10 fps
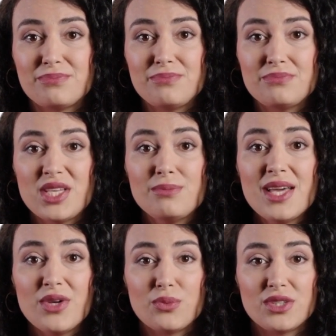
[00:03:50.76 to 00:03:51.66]
No
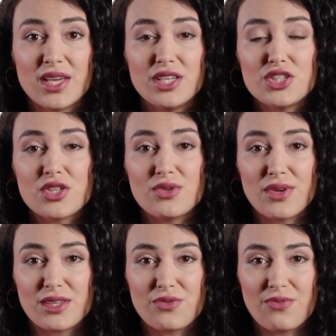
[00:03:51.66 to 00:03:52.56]
matter which option you
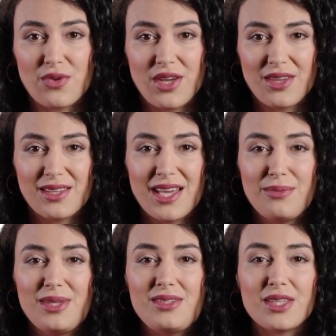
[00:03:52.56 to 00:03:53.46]
opt for, a
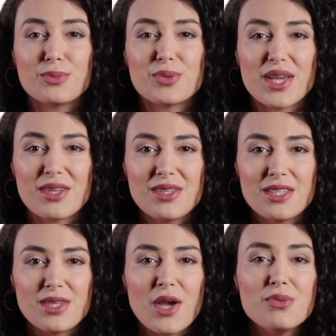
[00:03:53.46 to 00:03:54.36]
business plan
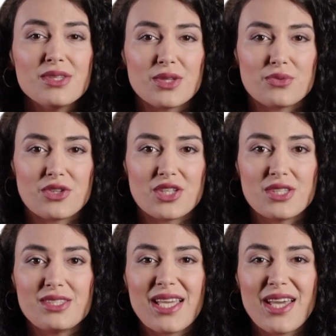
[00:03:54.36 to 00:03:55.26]
is always a
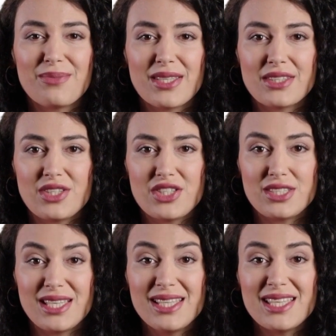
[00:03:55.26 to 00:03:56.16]
crucial step and you
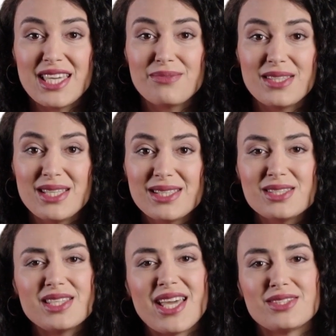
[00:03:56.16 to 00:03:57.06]
should dedicate the
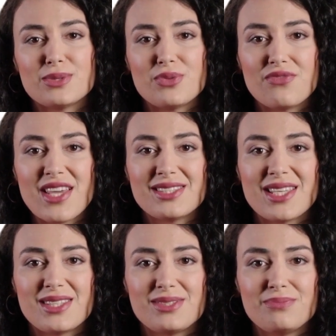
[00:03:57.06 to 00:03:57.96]
needed time to perfect
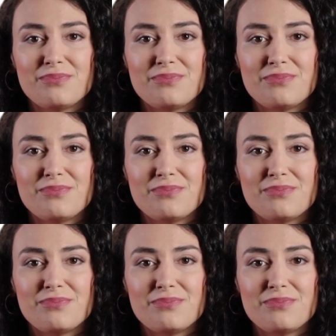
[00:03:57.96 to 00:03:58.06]
it.